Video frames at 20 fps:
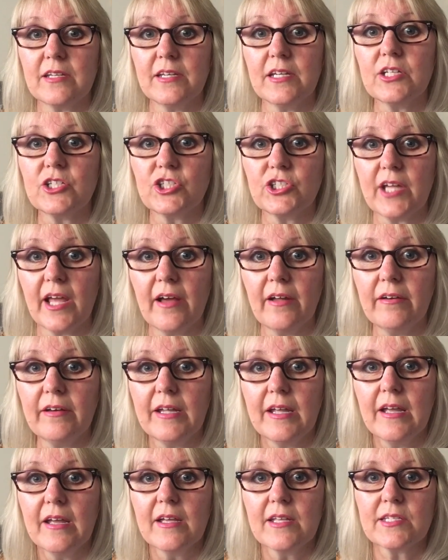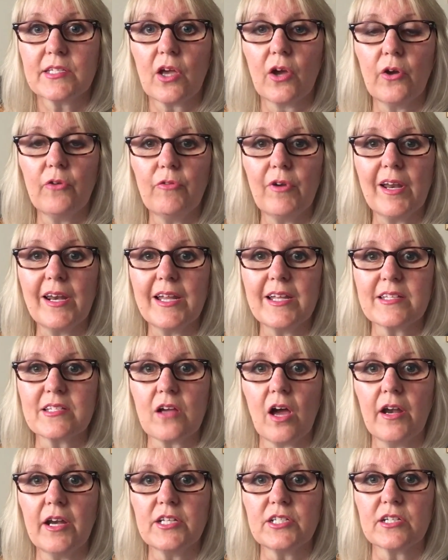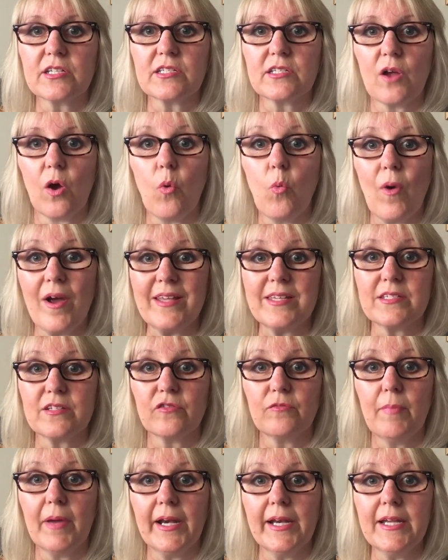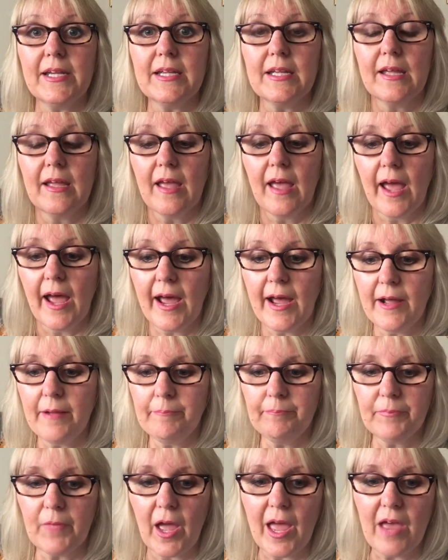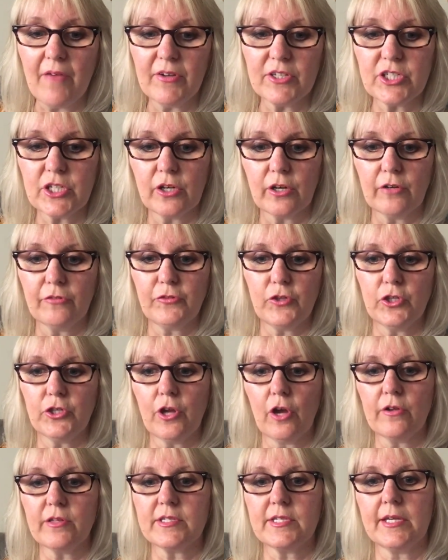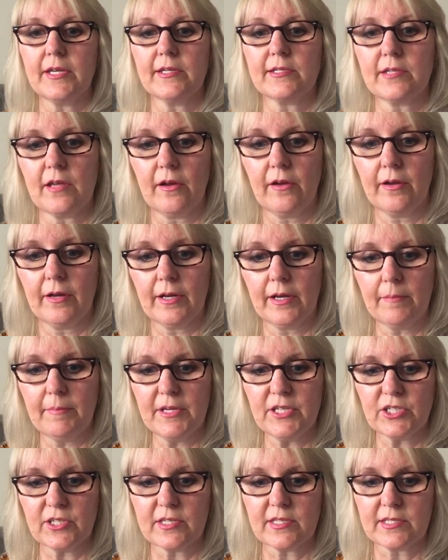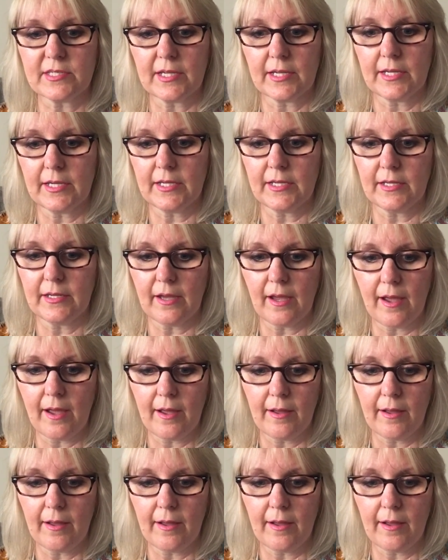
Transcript: to niche down. So really, it's kind of just a waste of money. I have actually got a few notes here, so let me just see,